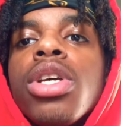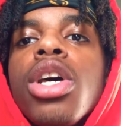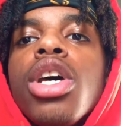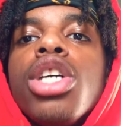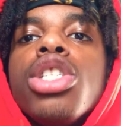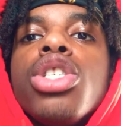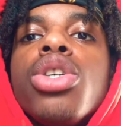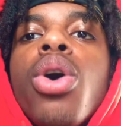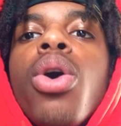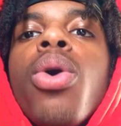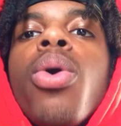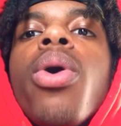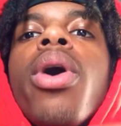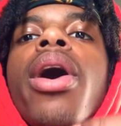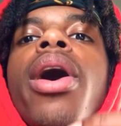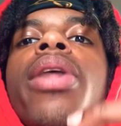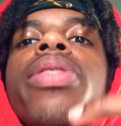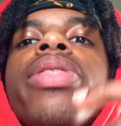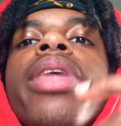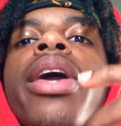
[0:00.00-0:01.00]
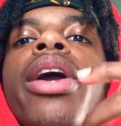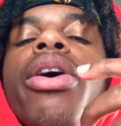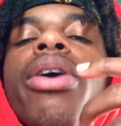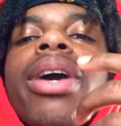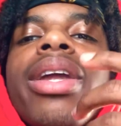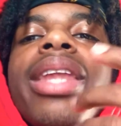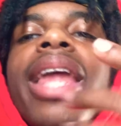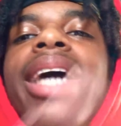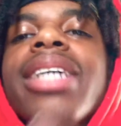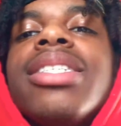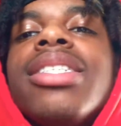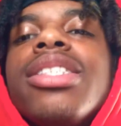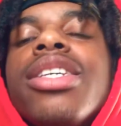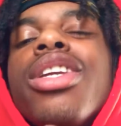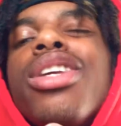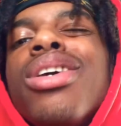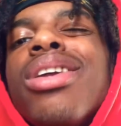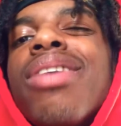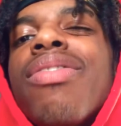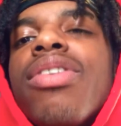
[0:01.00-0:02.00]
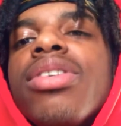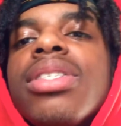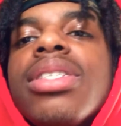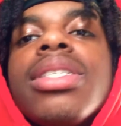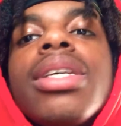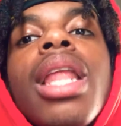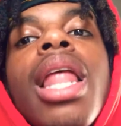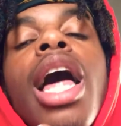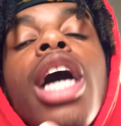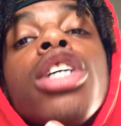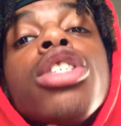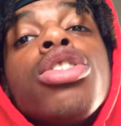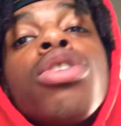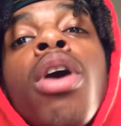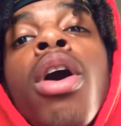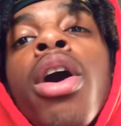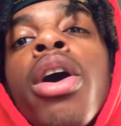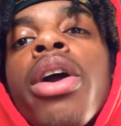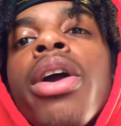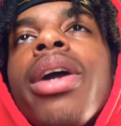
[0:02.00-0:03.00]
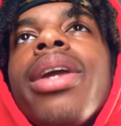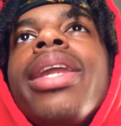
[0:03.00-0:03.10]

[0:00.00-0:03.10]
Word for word: so their connection to the universe is a lot stronger.